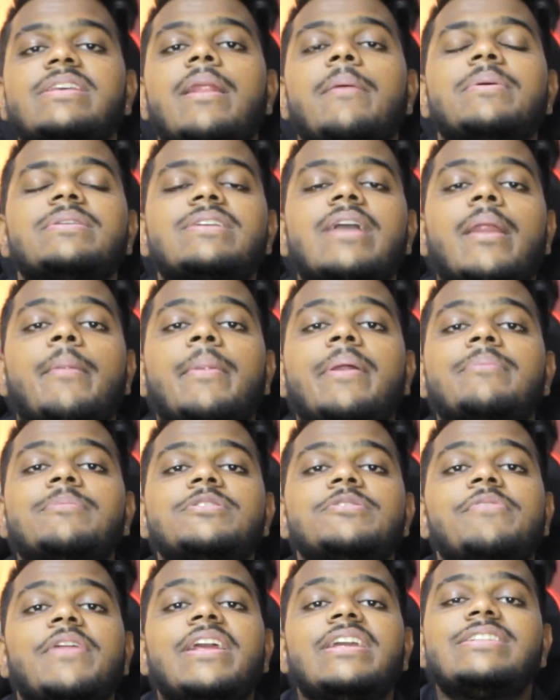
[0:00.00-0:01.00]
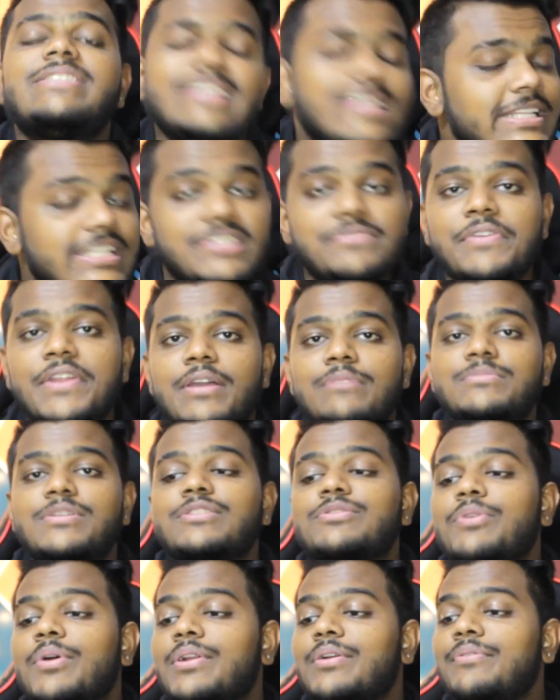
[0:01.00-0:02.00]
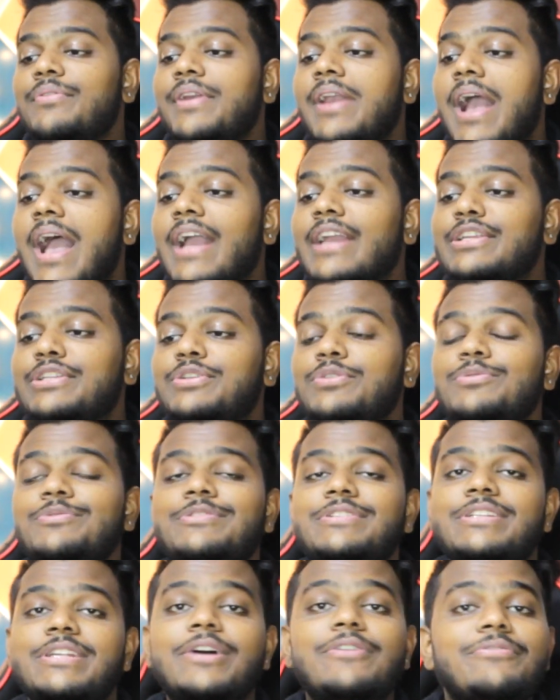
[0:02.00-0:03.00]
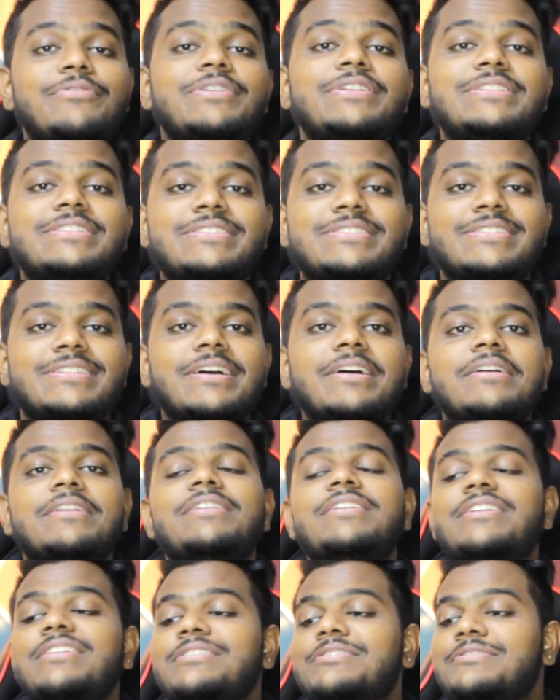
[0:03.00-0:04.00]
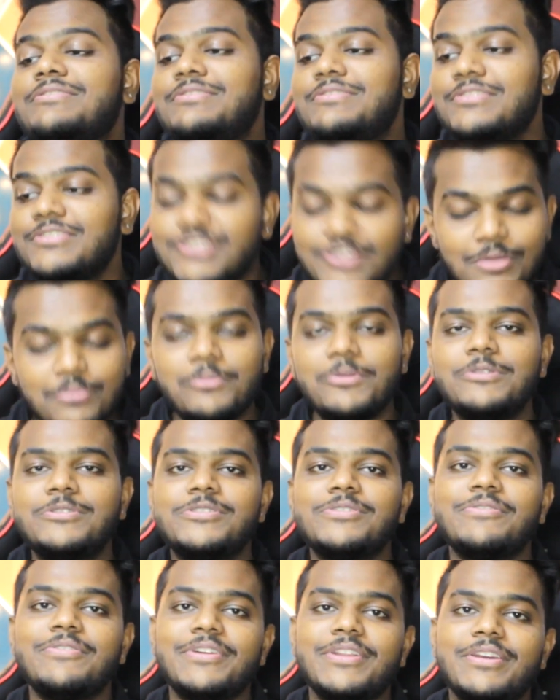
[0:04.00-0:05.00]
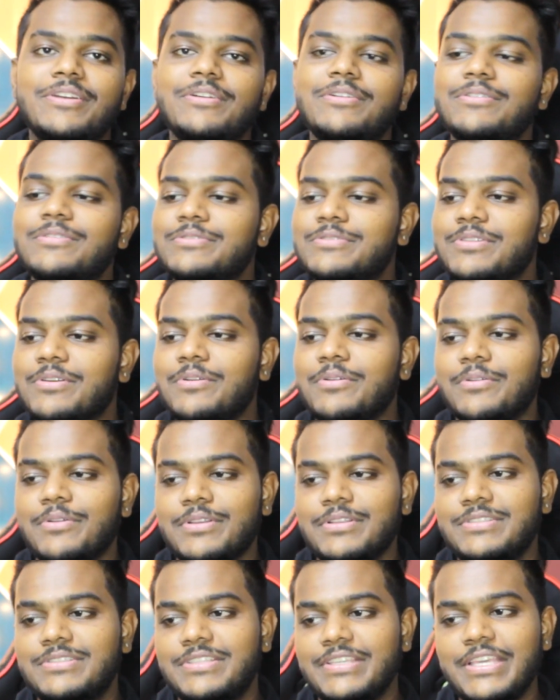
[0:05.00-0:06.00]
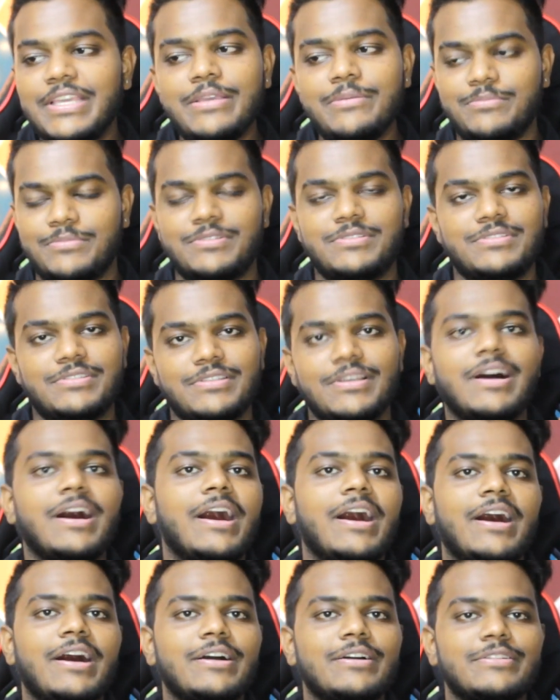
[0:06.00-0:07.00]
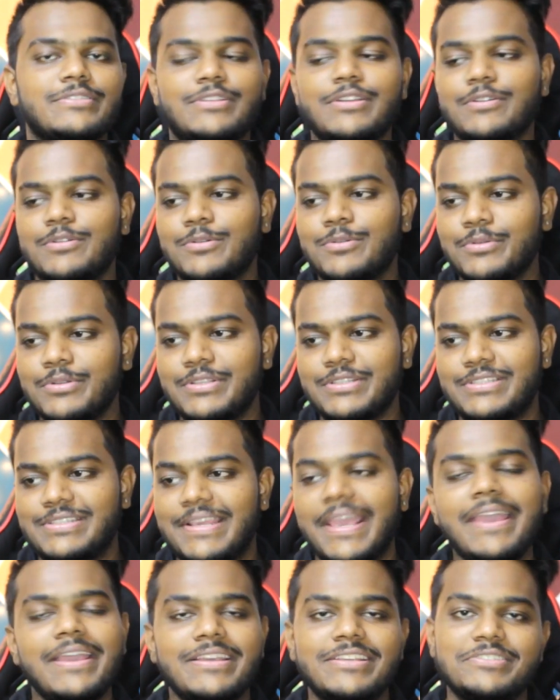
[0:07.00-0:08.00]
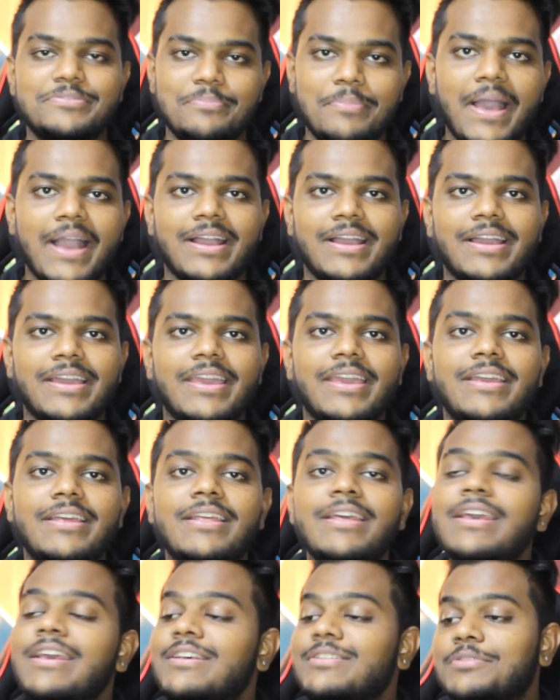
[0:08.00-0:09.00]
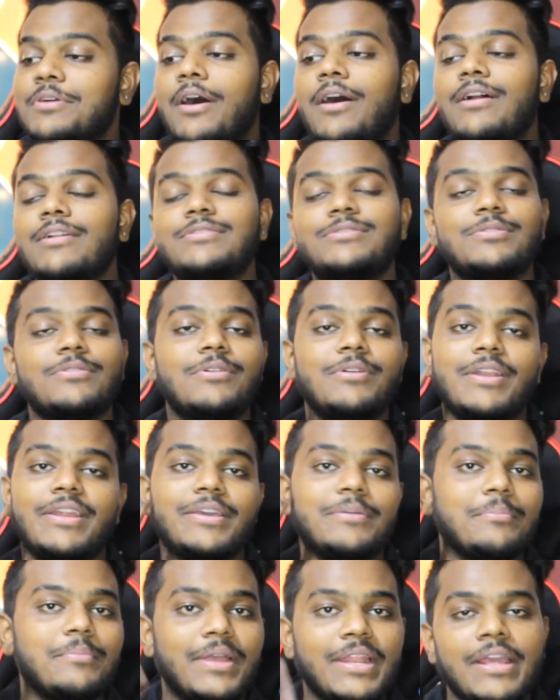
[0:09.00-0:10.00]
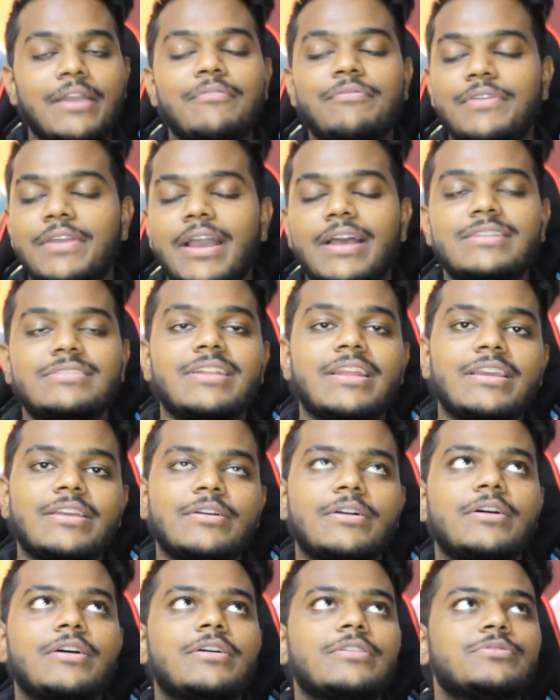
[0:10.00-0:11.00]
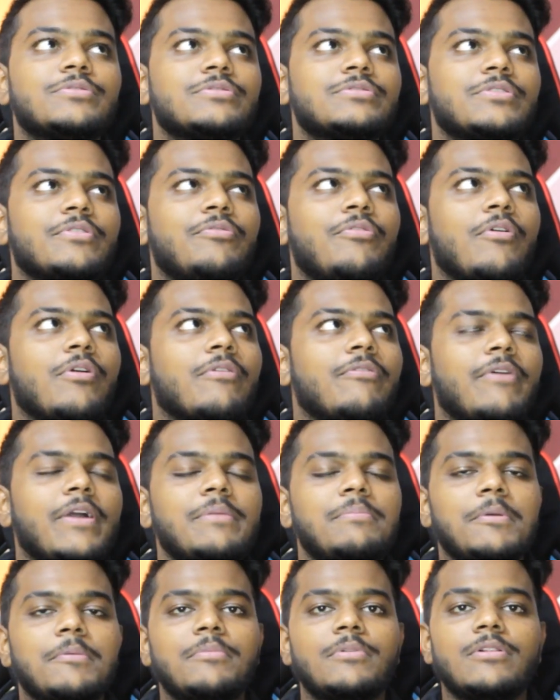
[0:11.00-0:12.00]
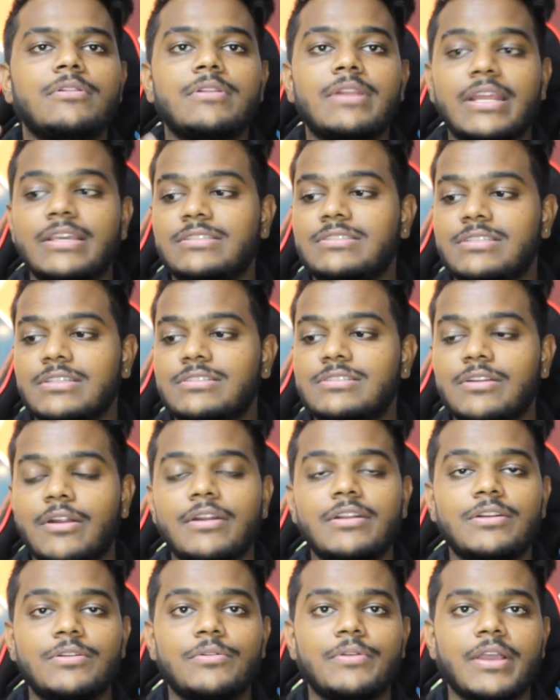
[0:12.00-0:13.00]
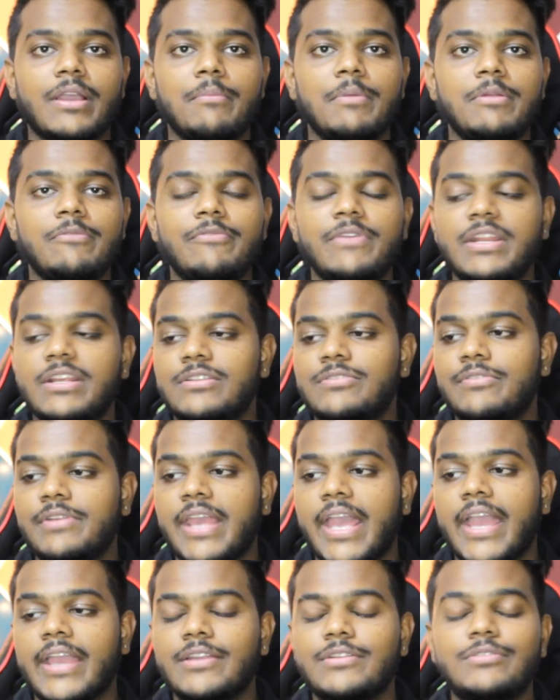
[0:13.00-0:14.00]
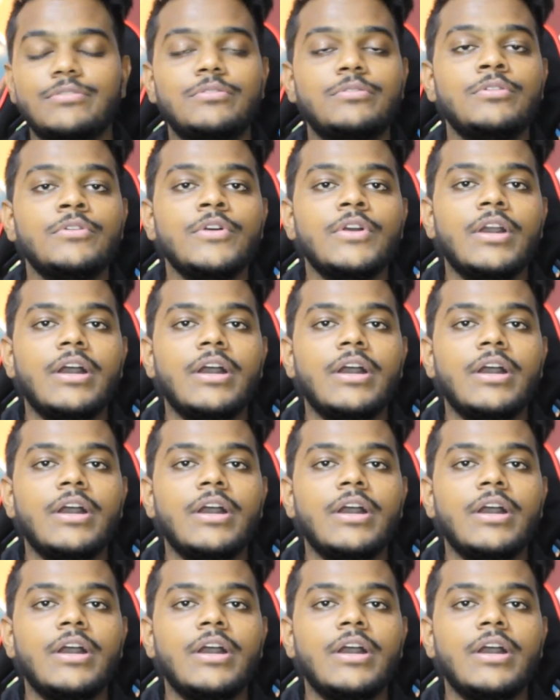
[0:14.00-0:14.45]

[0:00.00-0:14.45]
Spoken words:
Namaskar, my name is Vinesh. In this video, I'm just gonna react to NAVID ZARDI's new music video. So it seems the Kurdish king is back again. So also, like many of you guys, like sort of the 4 or 5 people, like just started to recommend Vinesh react to